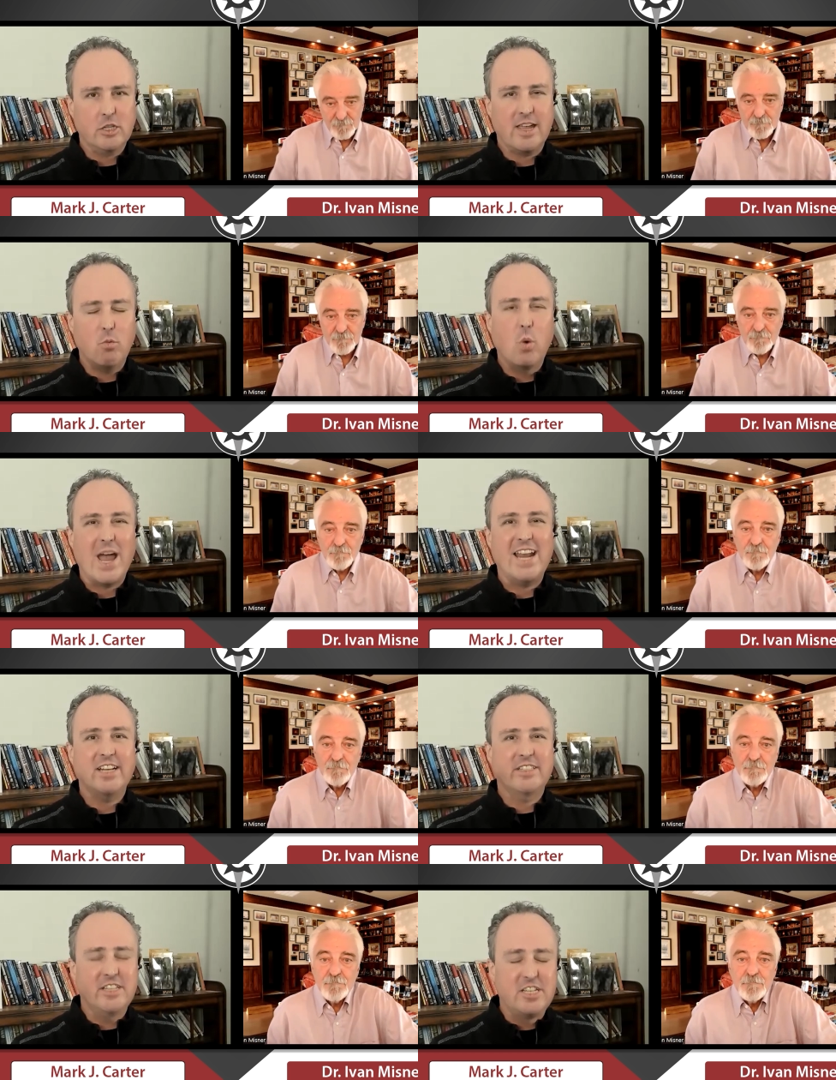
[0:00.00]
Speaker 1: look like when
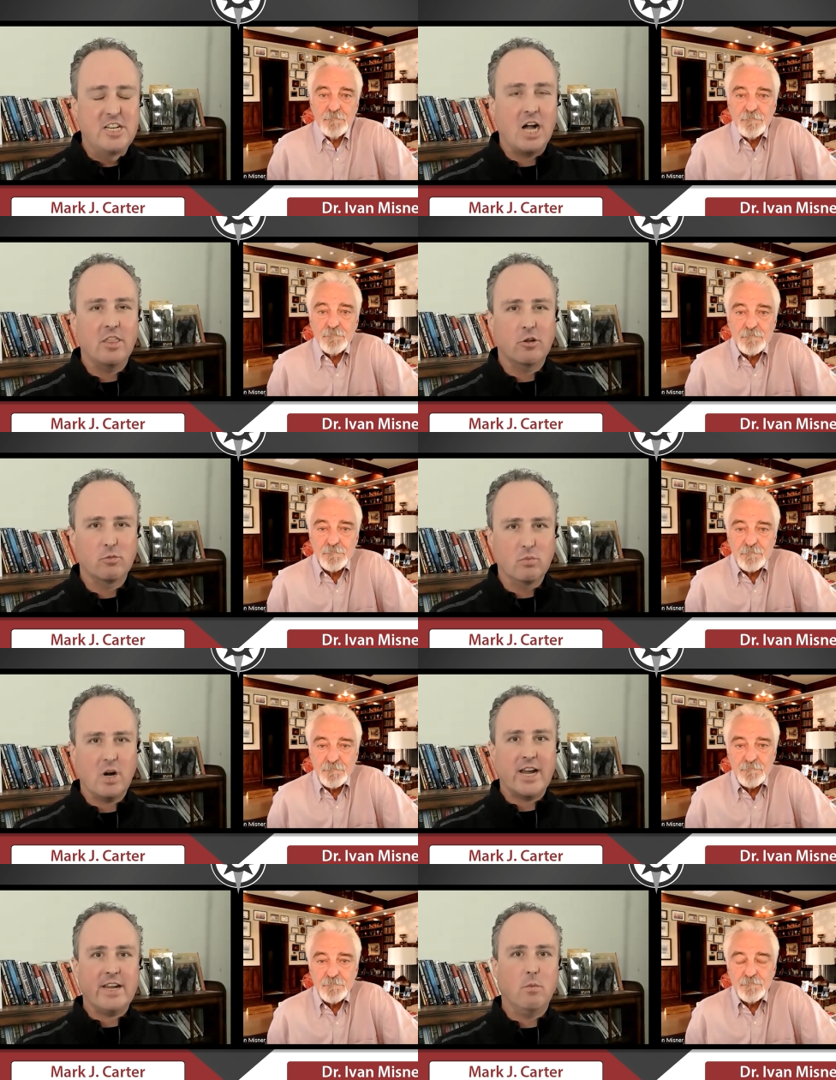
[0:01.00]
it's done the
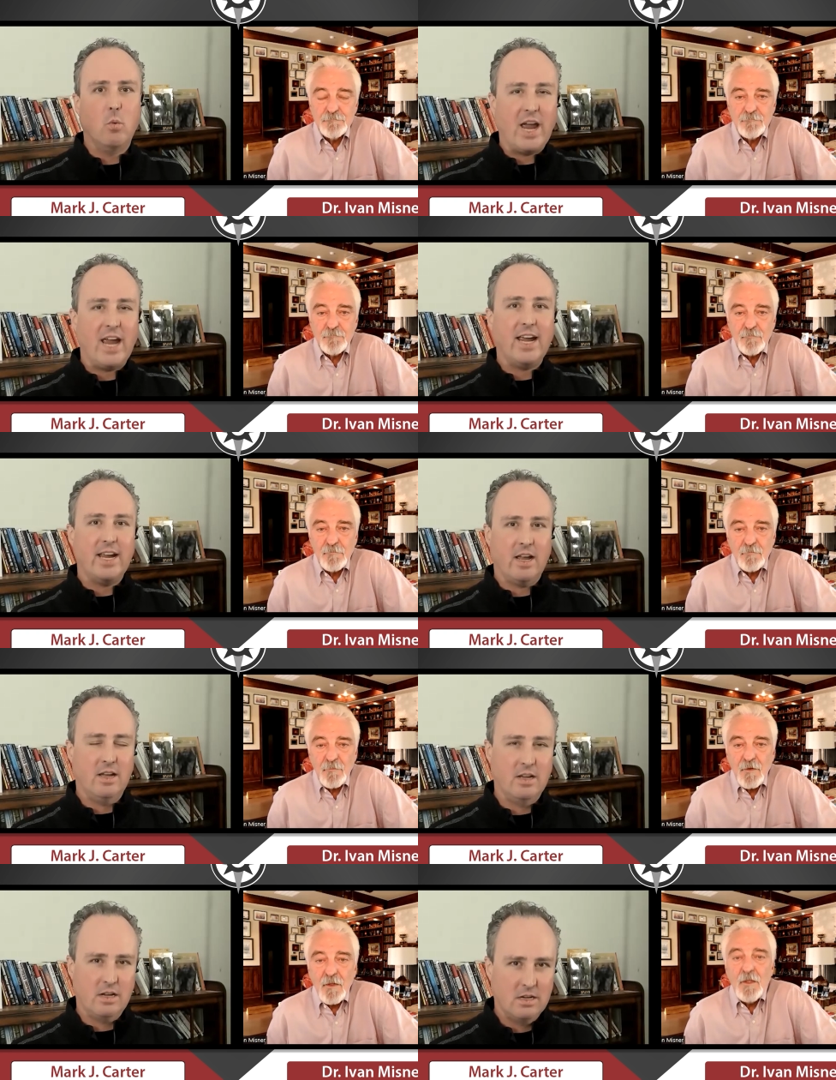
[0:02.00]
right way?
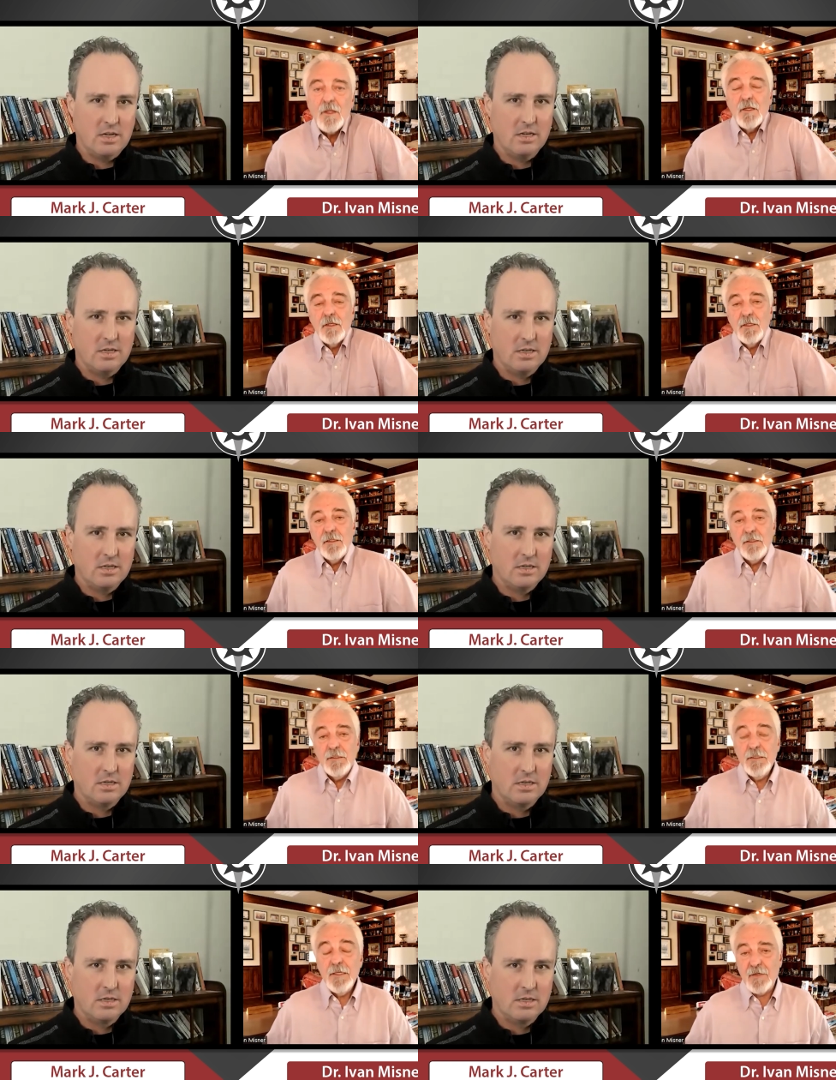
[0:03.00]

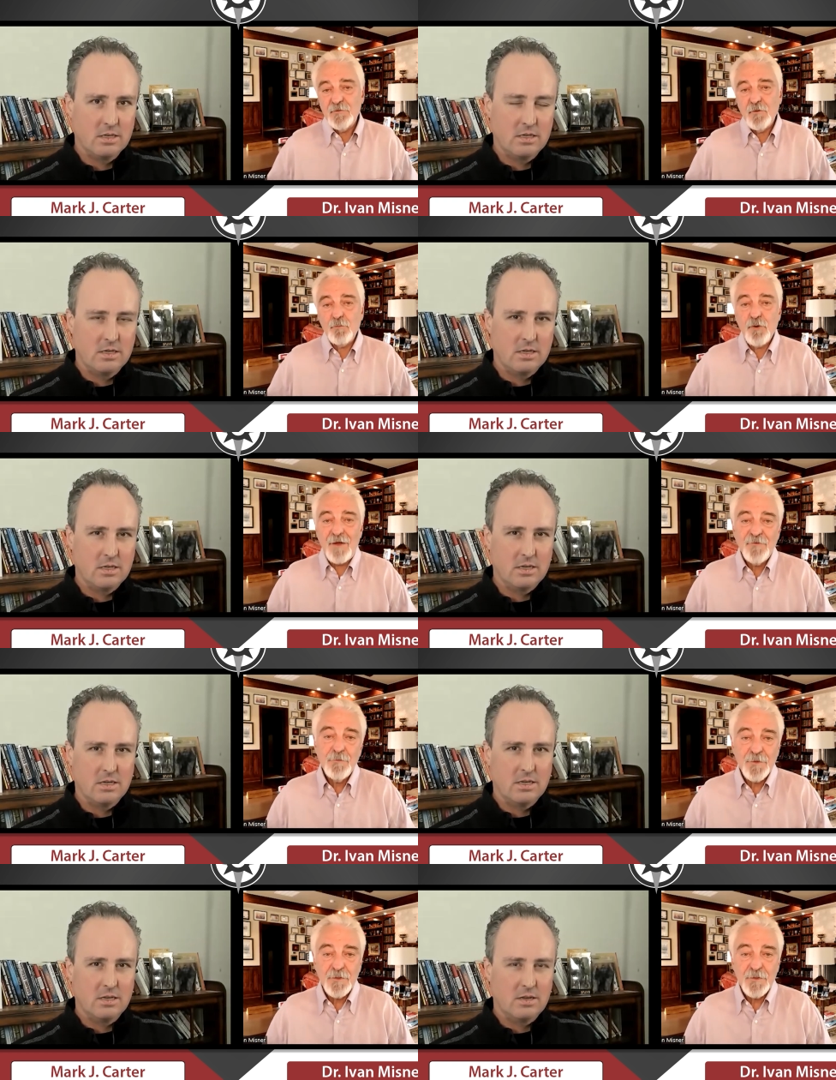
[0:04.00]
Speaker 2: Yeah, so
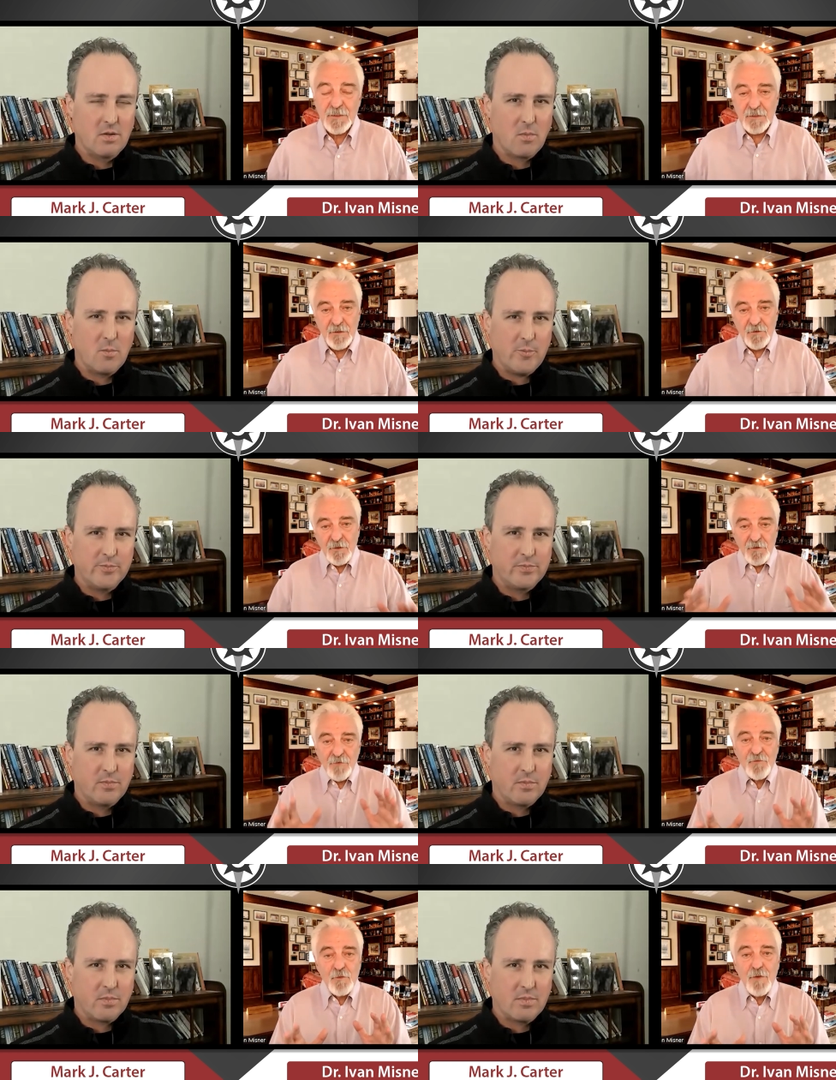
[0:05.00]
profitability, you have to
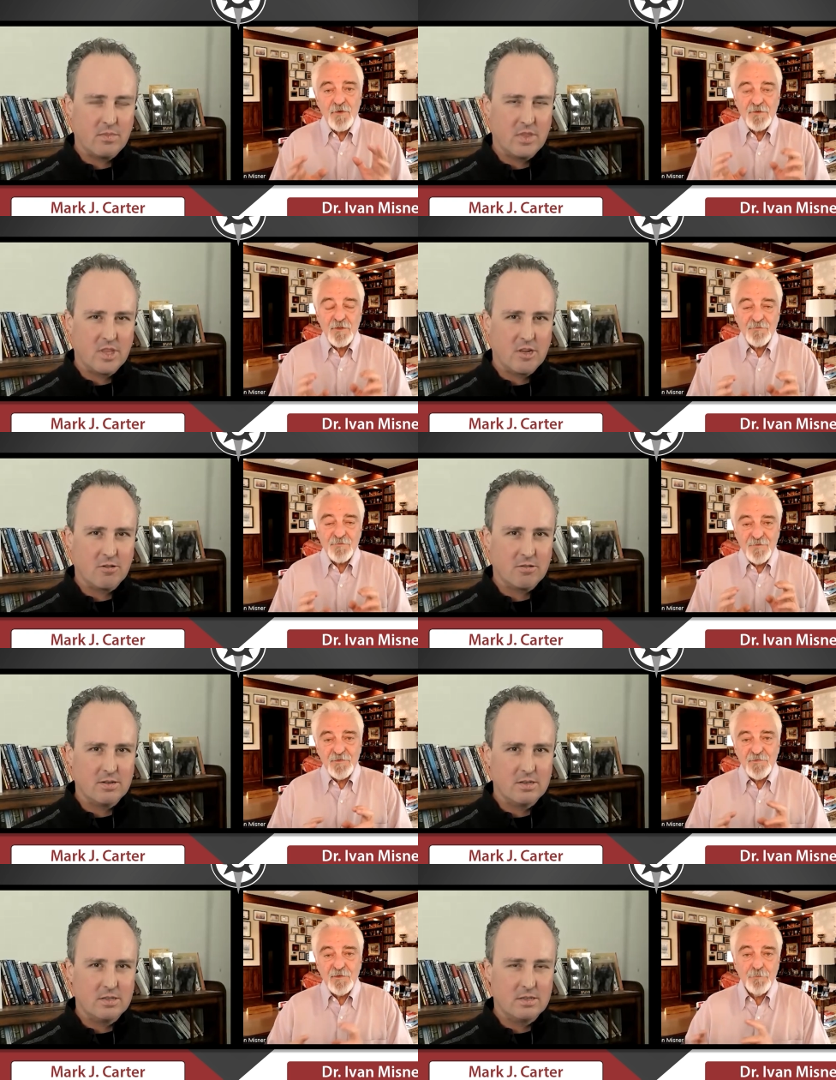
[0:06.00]
remember that the
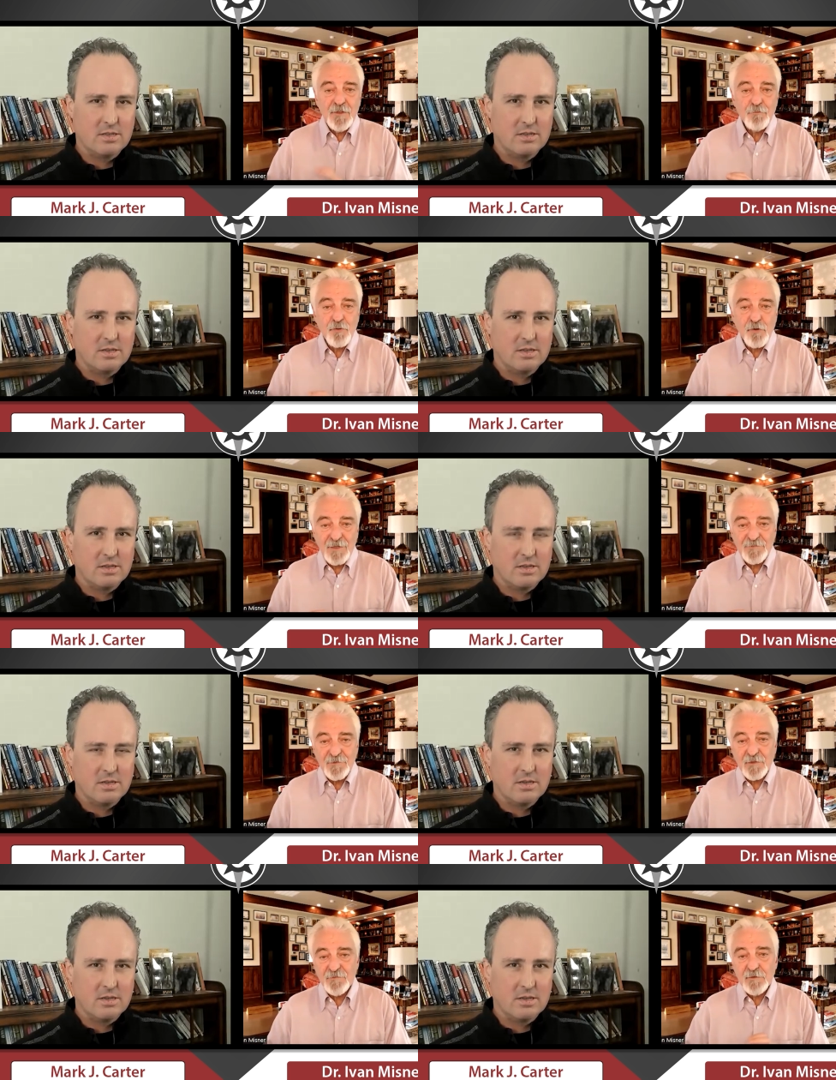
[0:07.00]
VCP
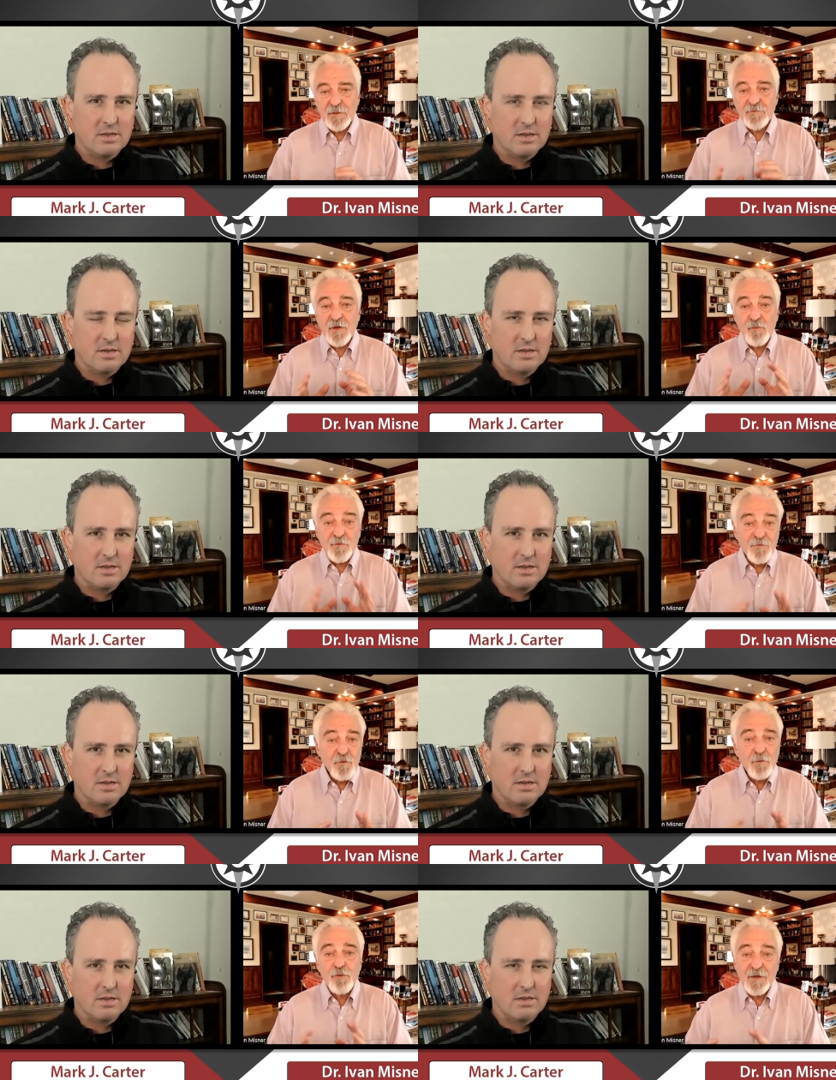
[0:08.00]
process is a referral
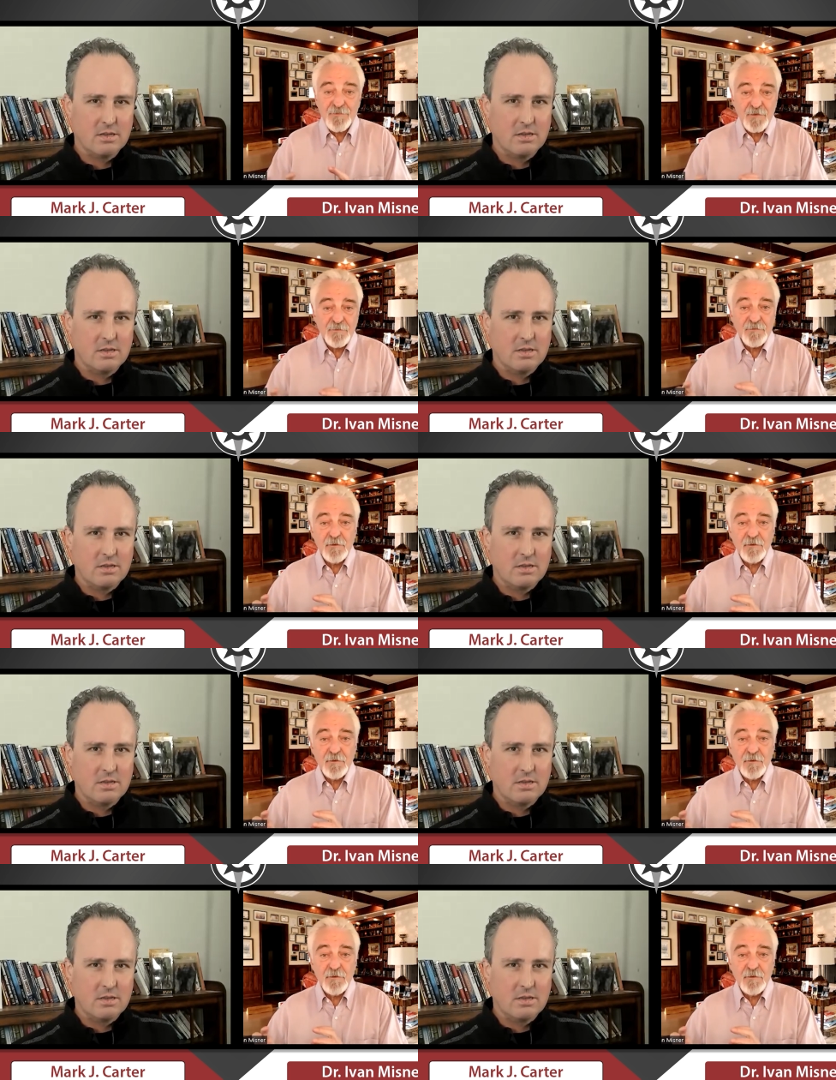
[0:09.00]
process,